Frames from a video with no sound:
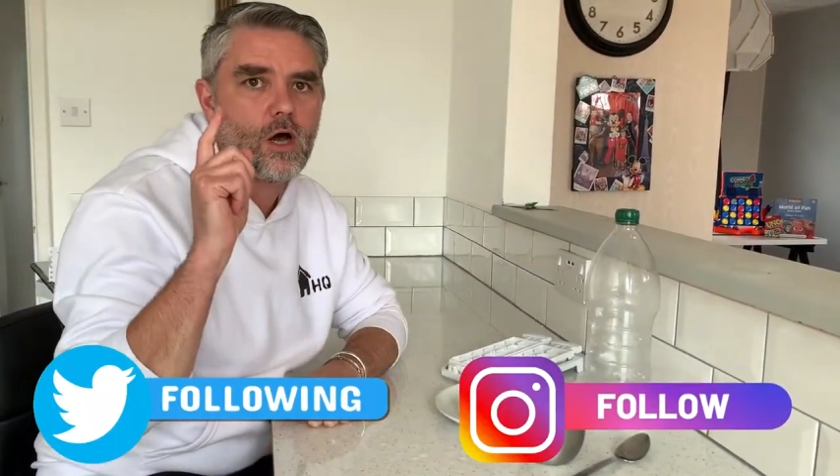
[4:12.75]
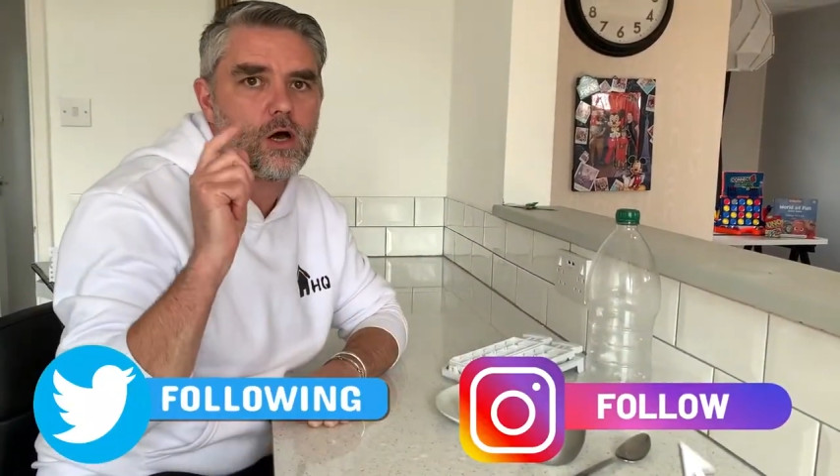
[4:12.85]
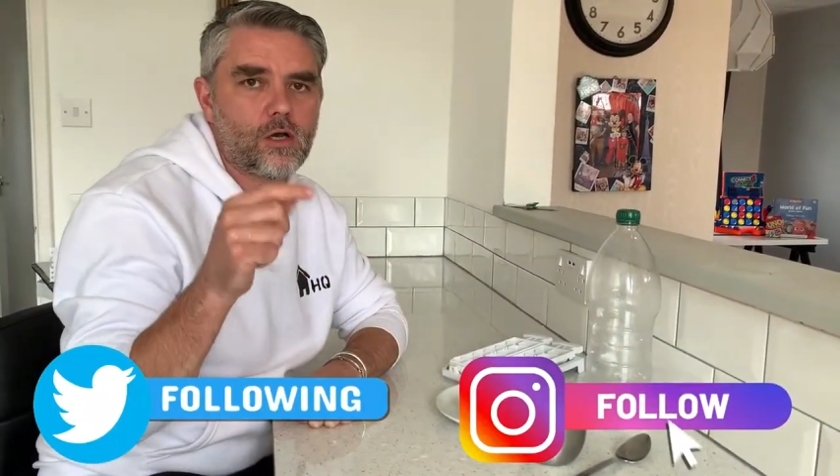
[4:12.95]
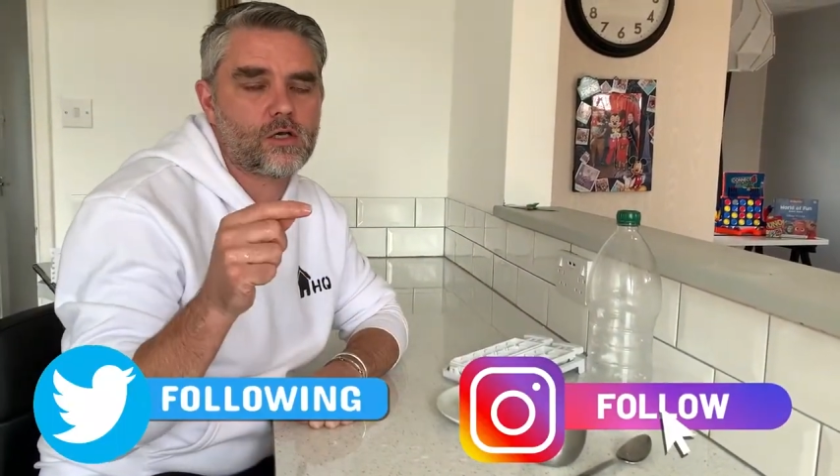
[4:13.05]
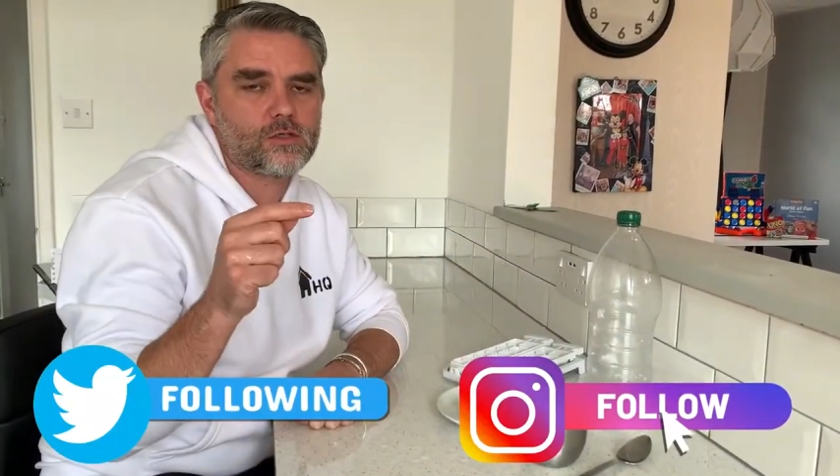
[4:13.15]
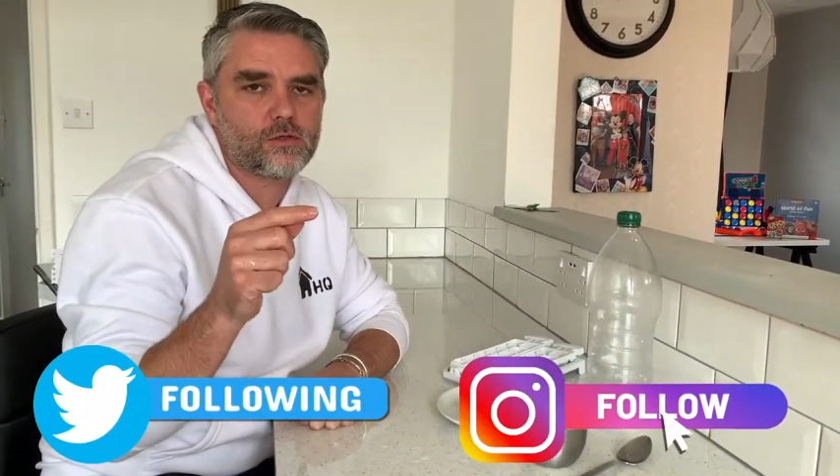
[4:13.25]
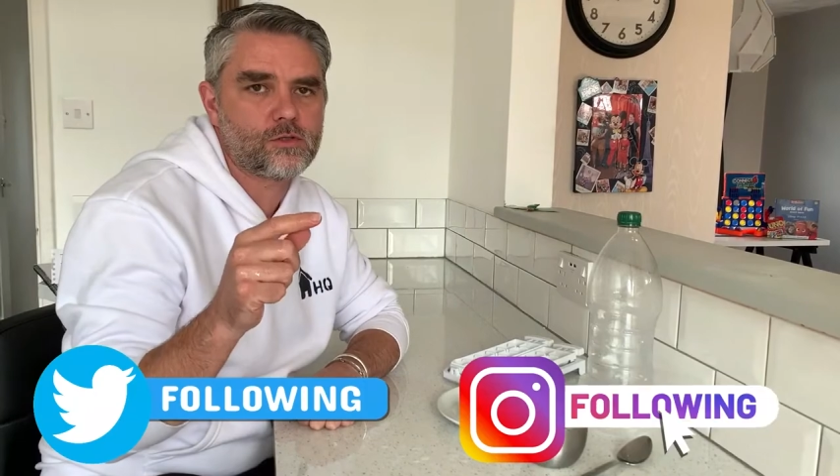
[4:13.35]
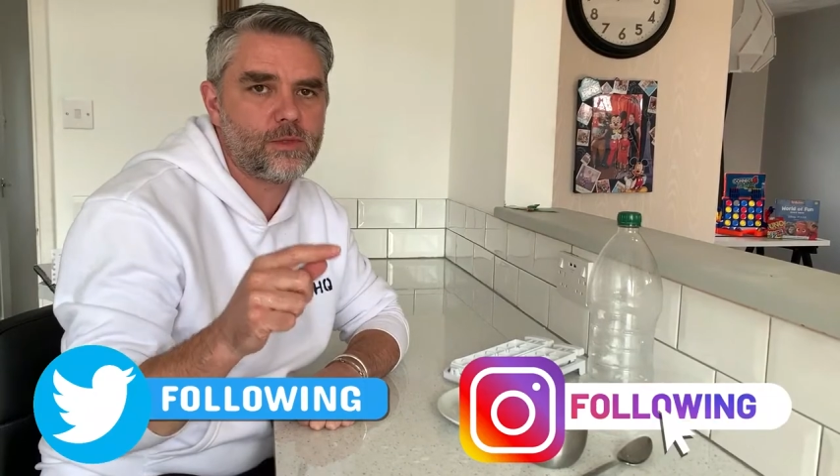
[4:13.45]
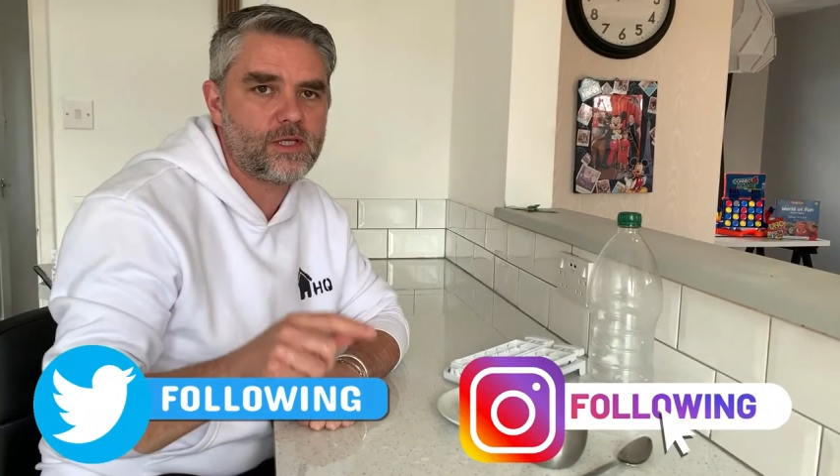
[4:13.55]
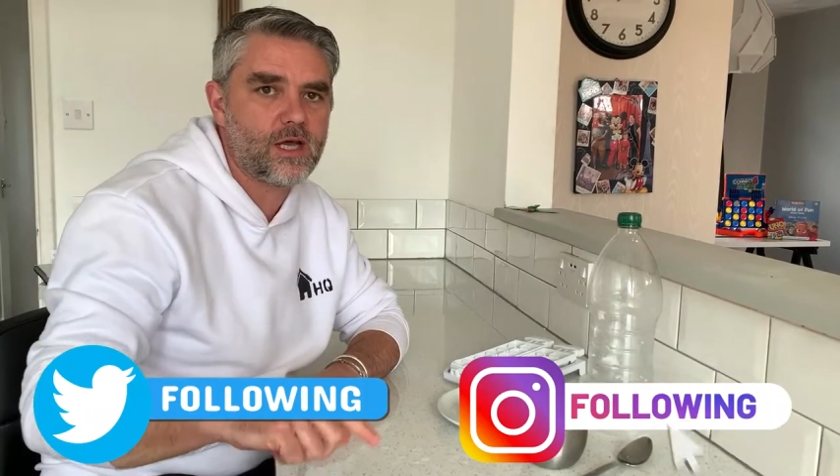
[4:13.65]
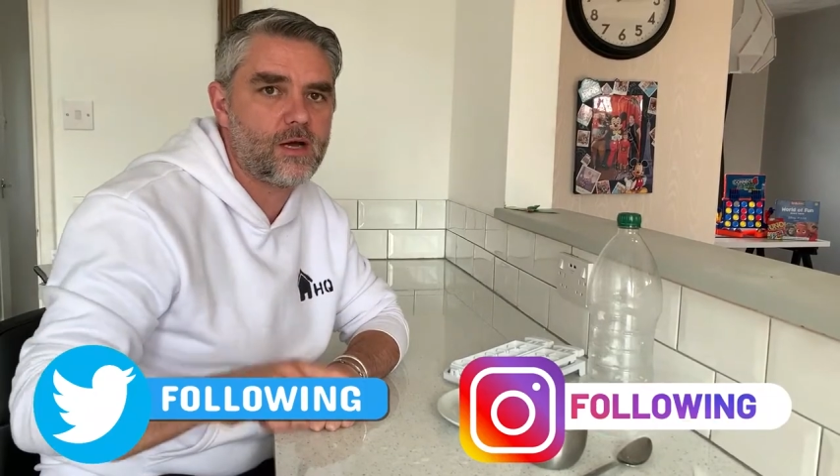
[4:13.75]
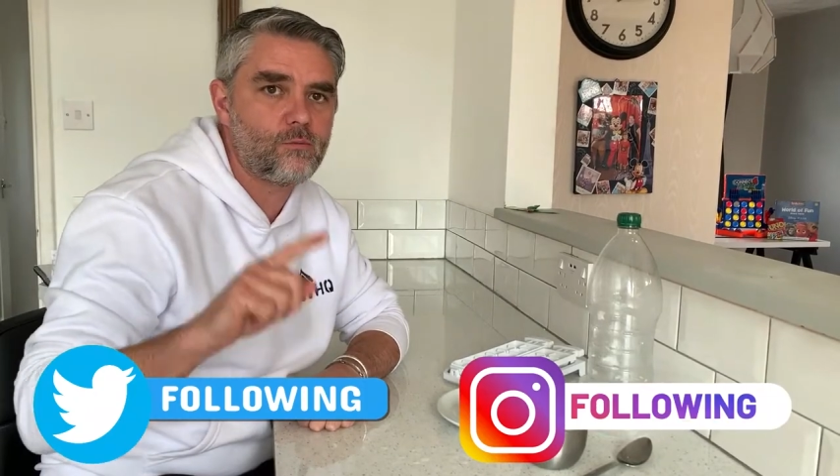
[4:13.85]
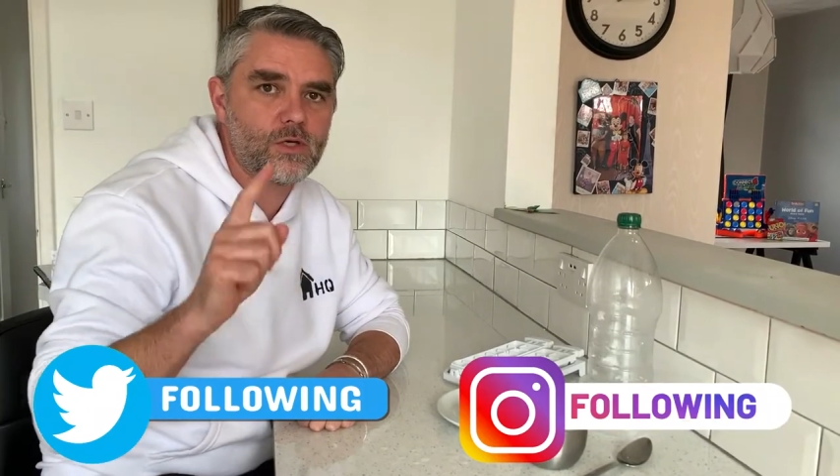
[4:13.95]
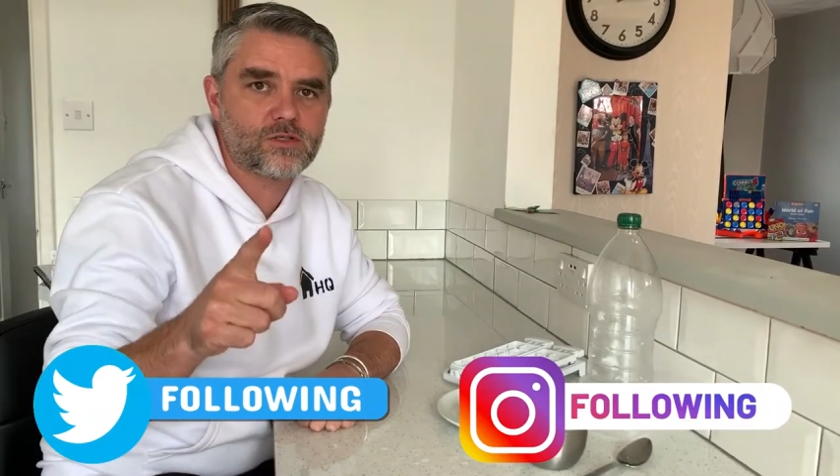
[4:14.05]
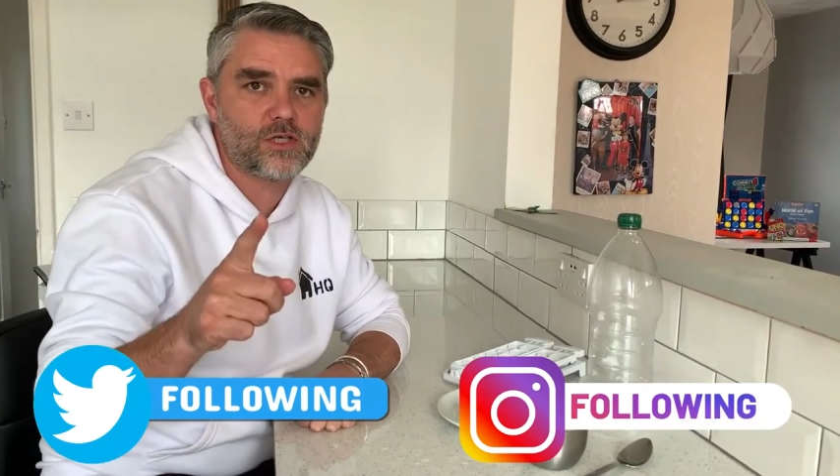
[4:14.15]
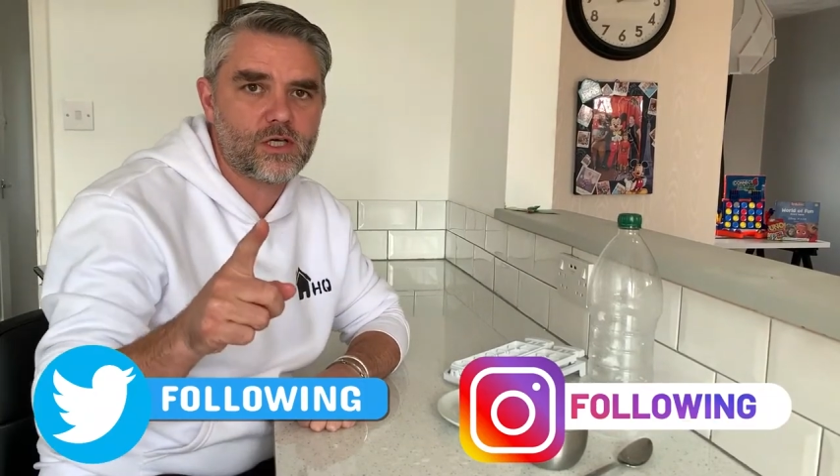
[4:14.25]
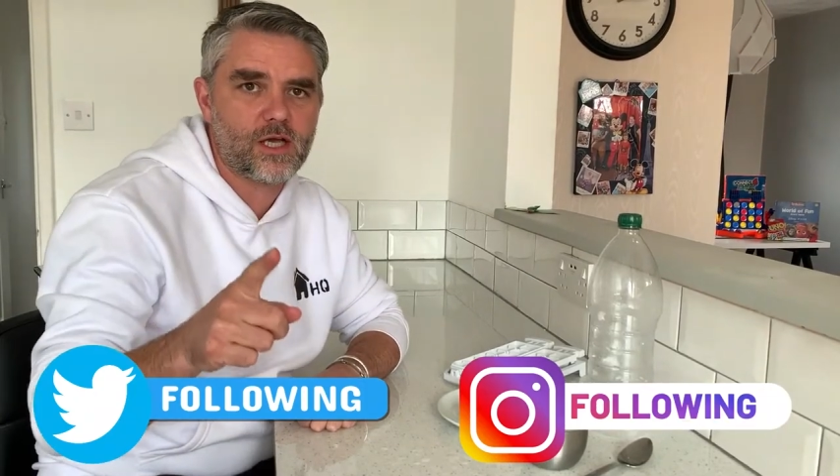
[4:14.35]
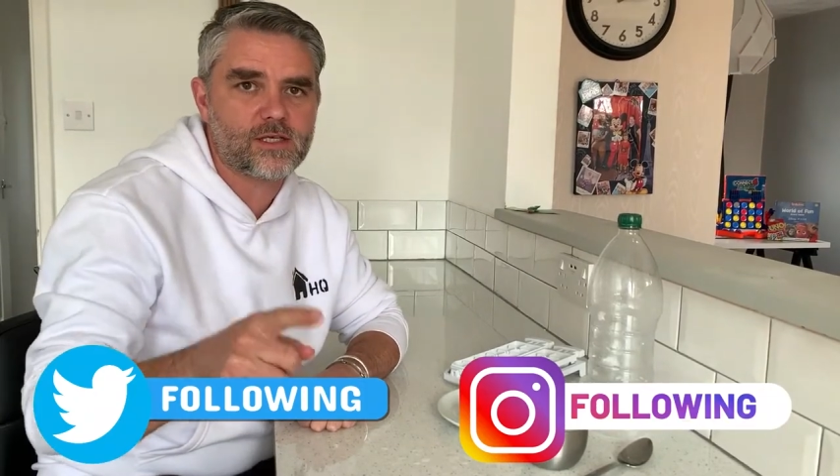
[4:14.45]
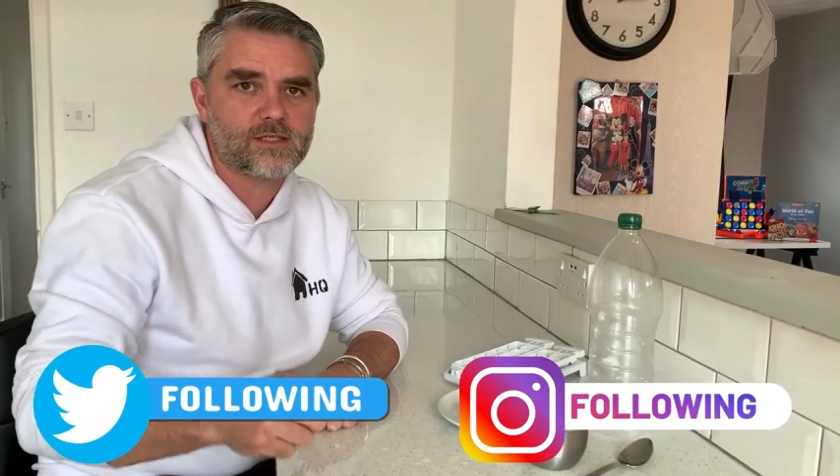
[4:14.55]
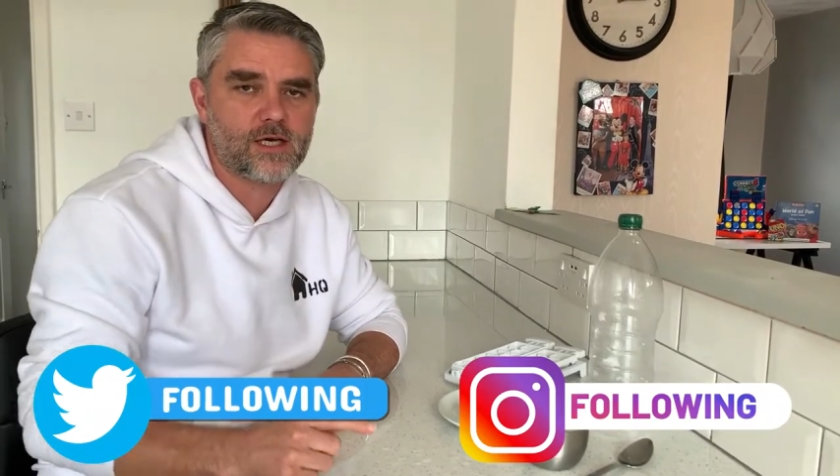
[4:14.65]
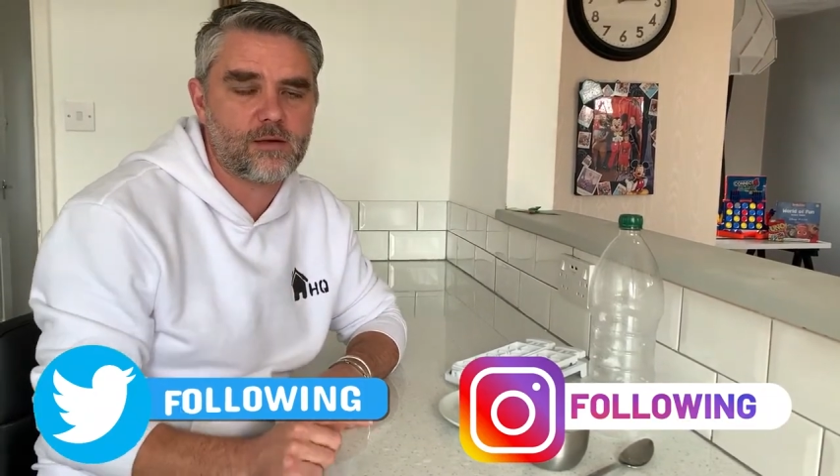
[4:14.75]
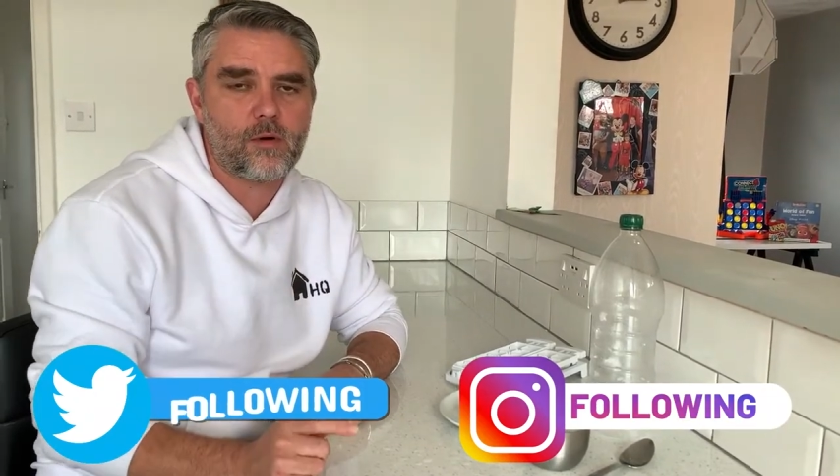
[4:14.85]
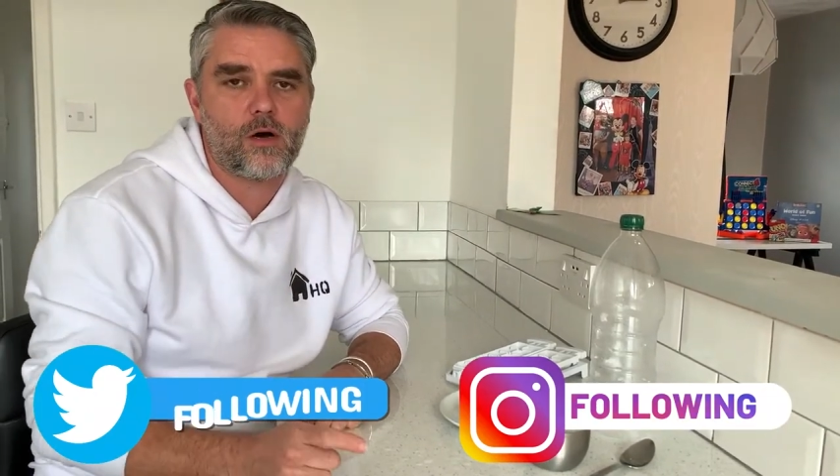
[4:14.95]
on our social media and we'll see you next time